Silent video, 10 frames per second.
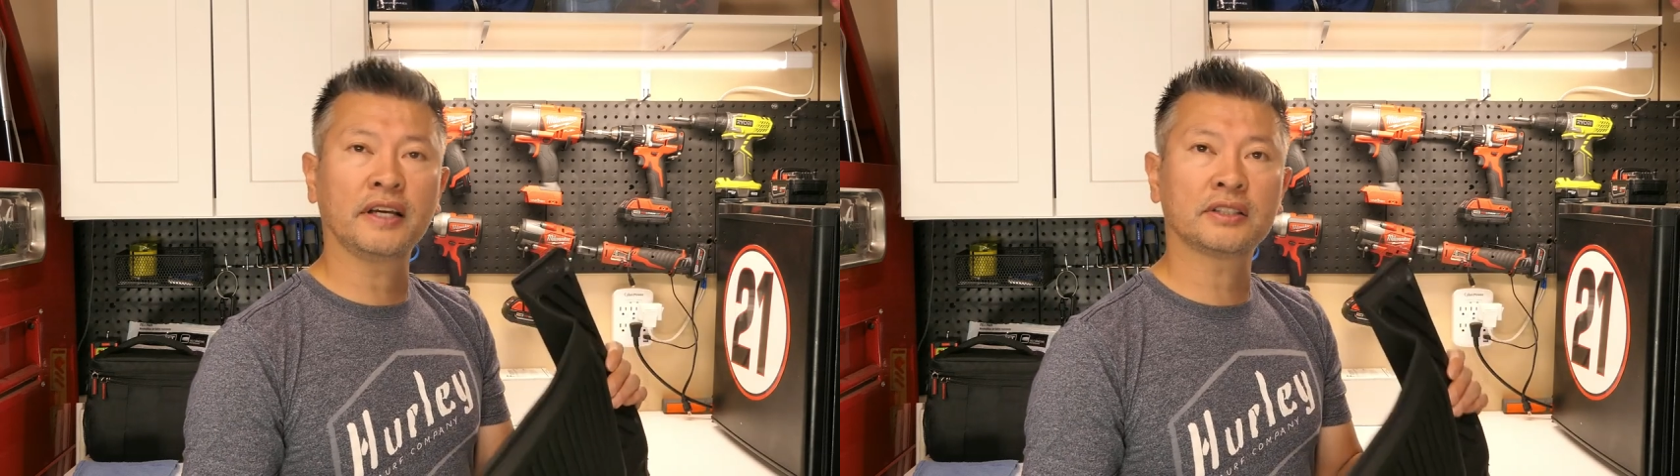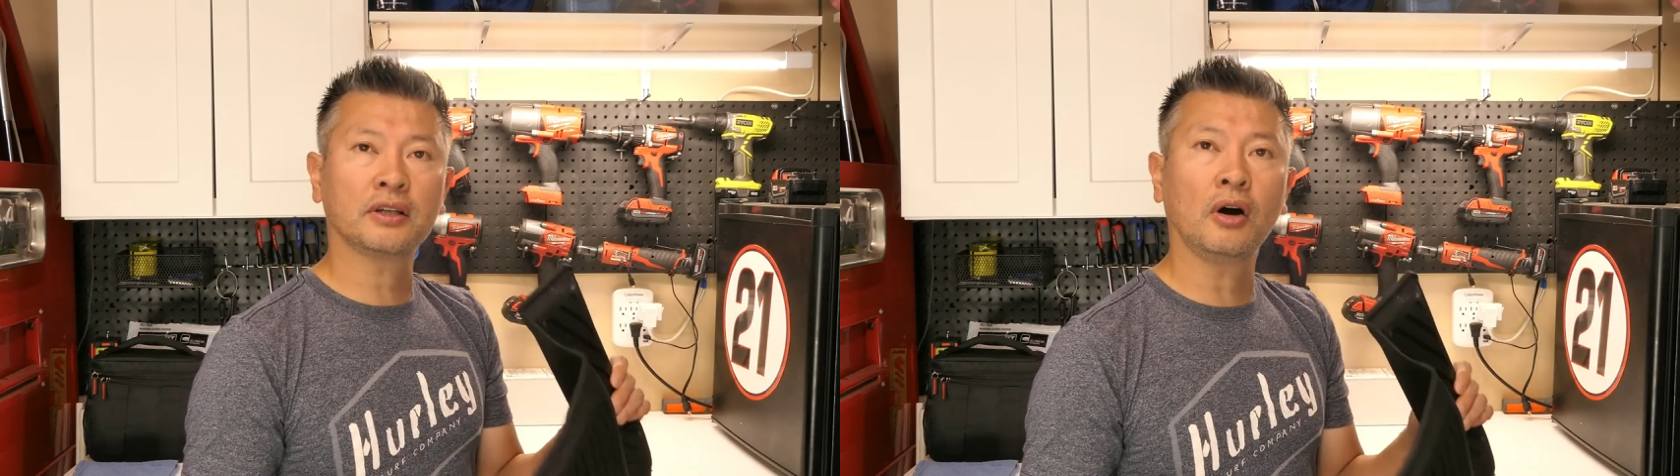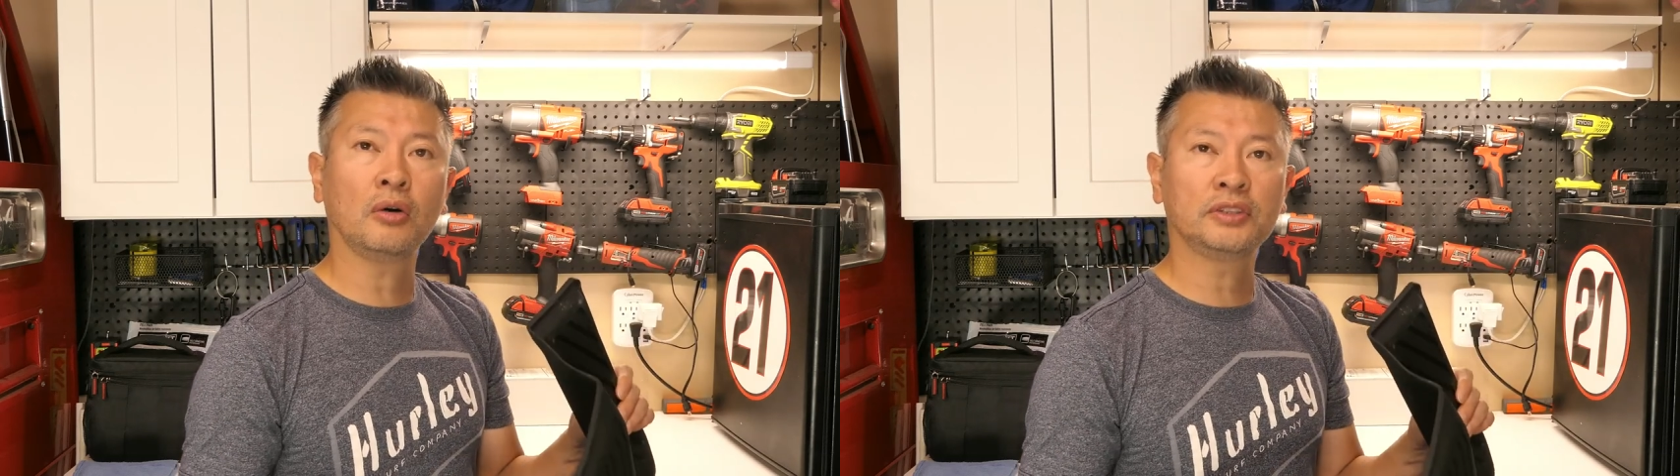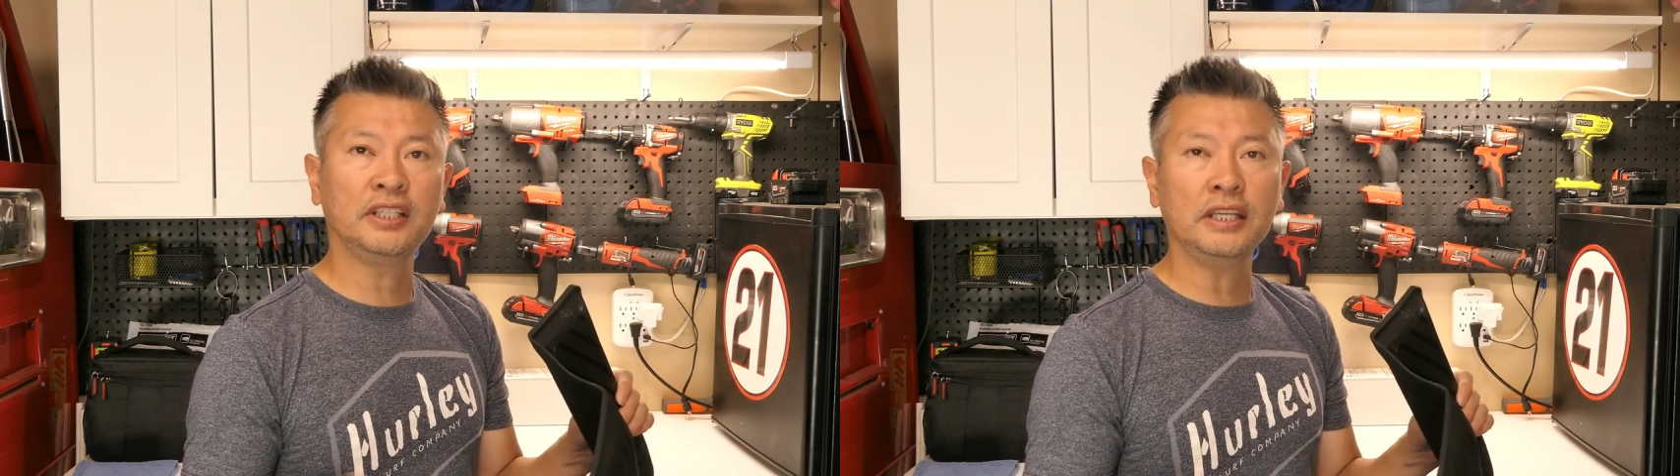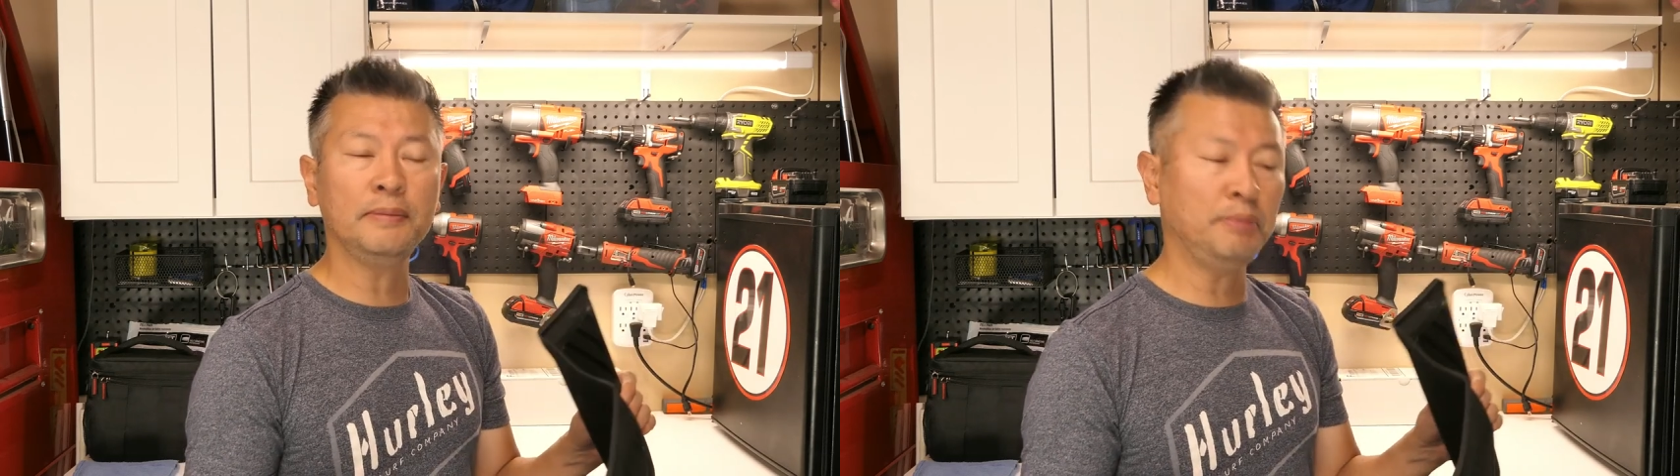that's called
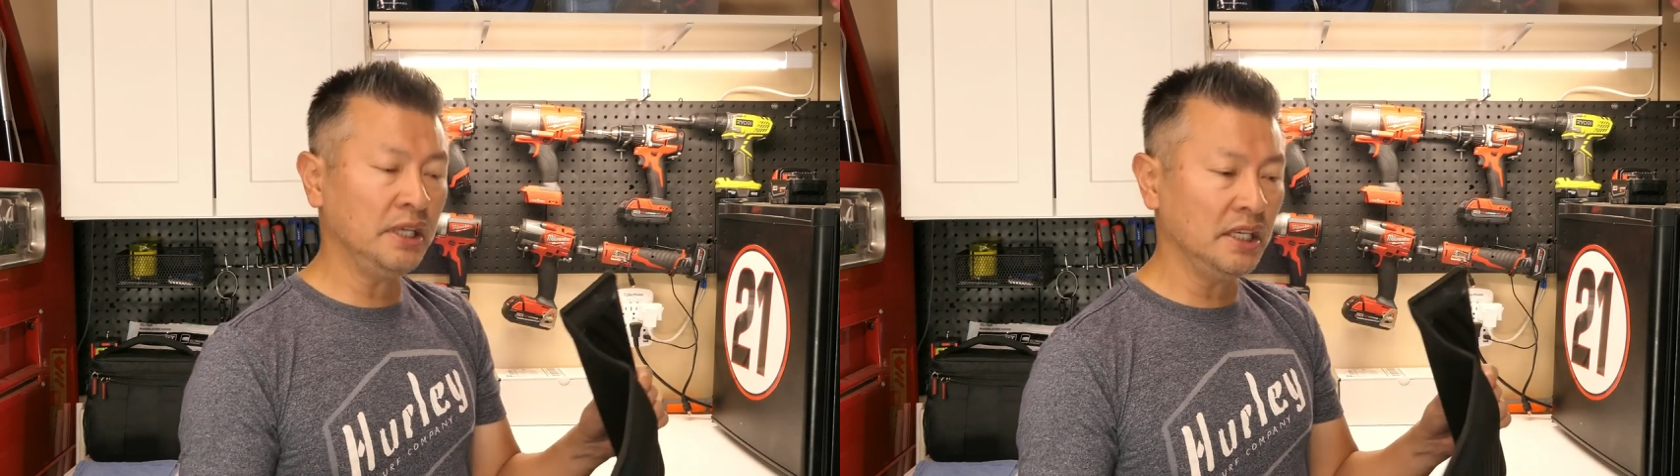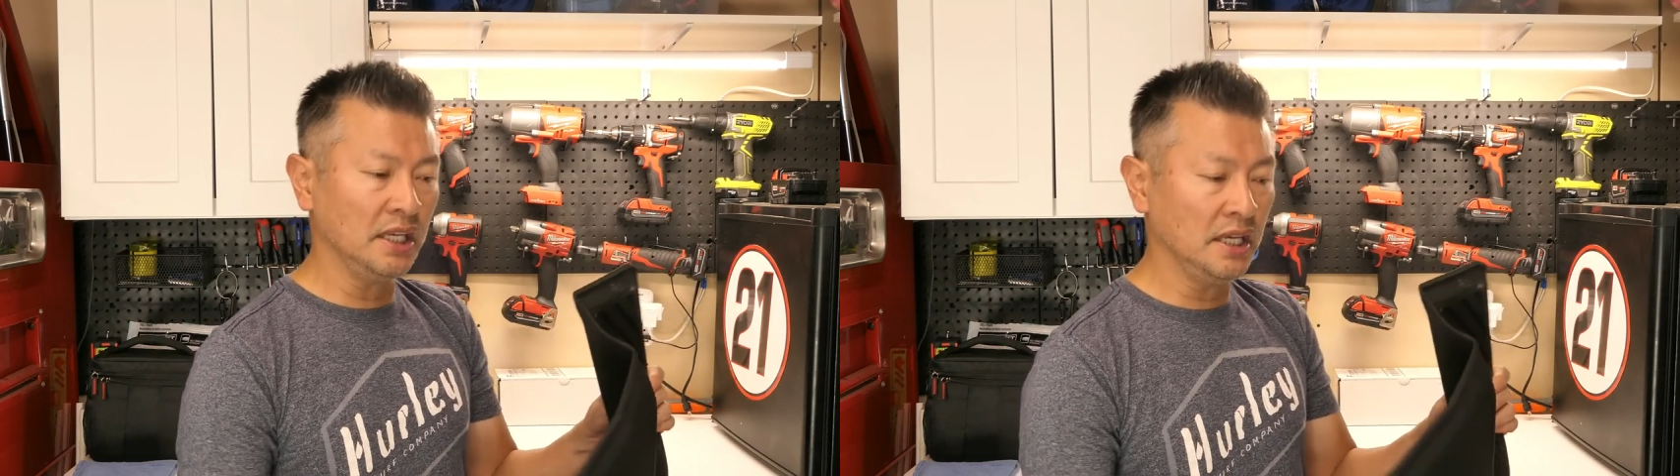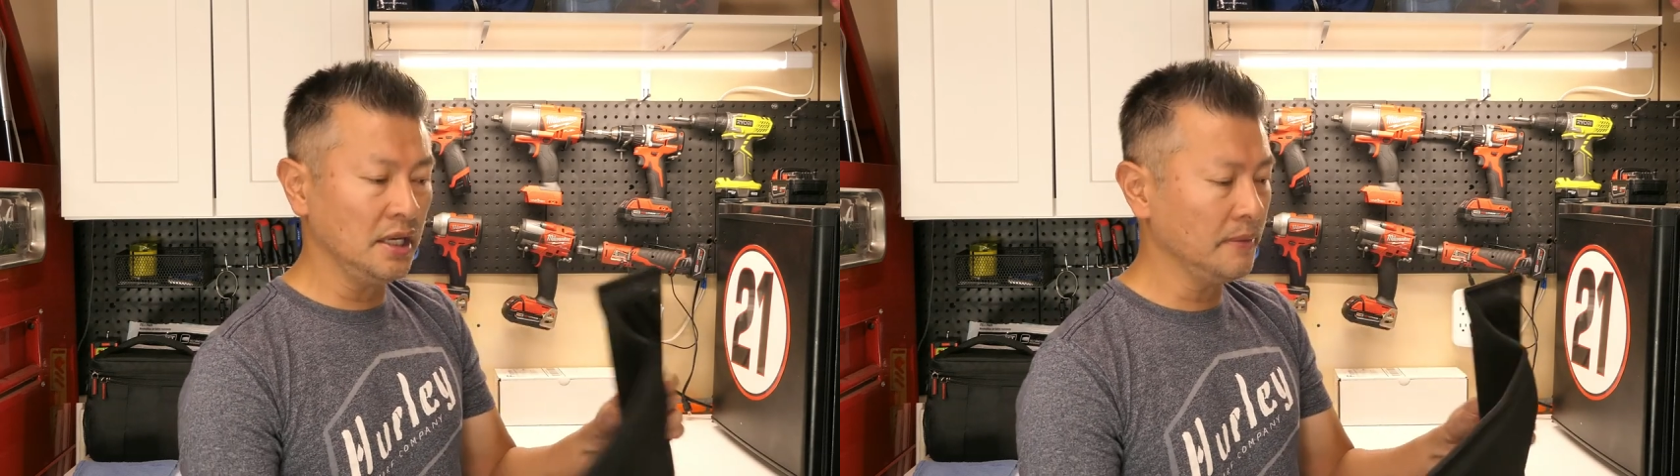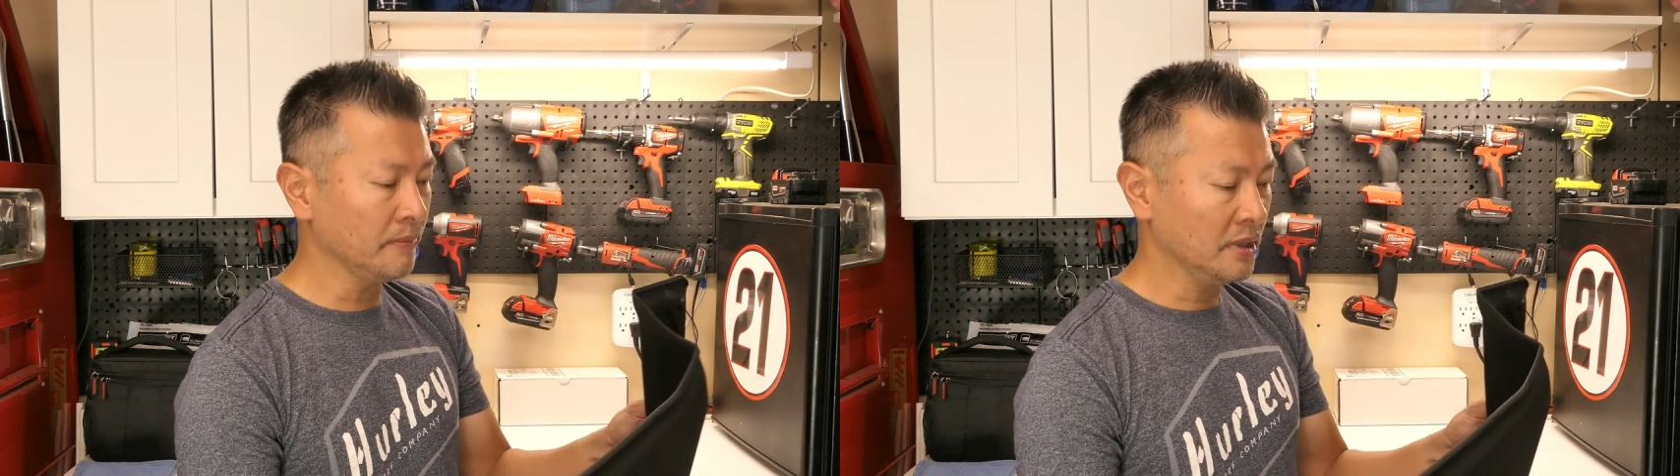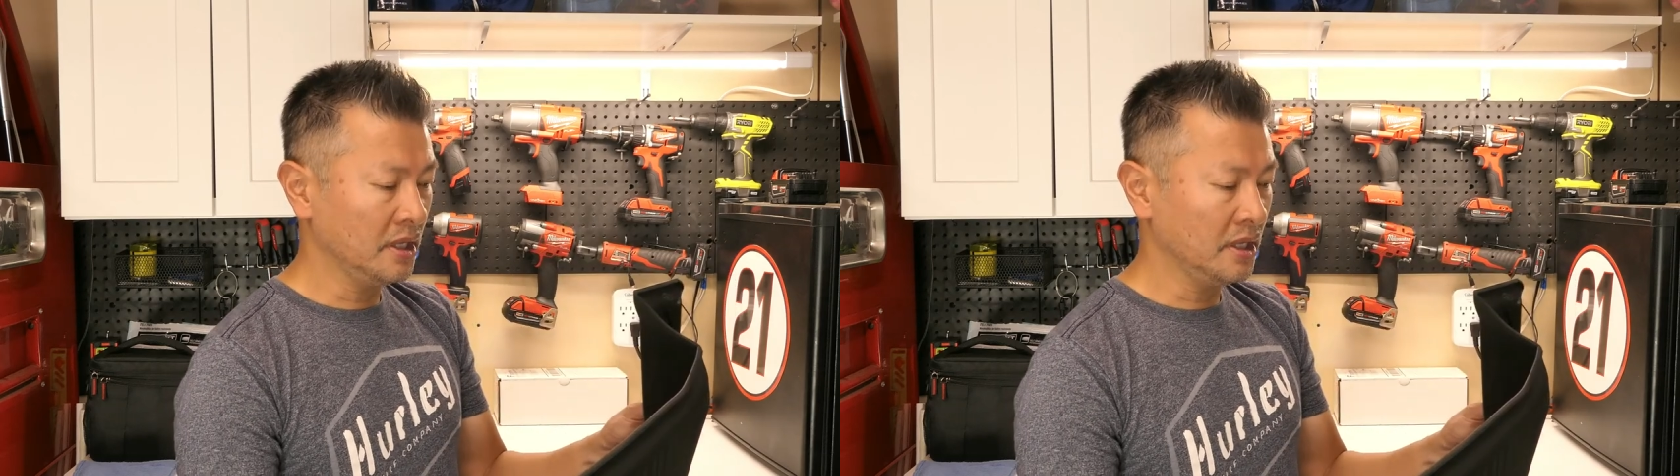TPE,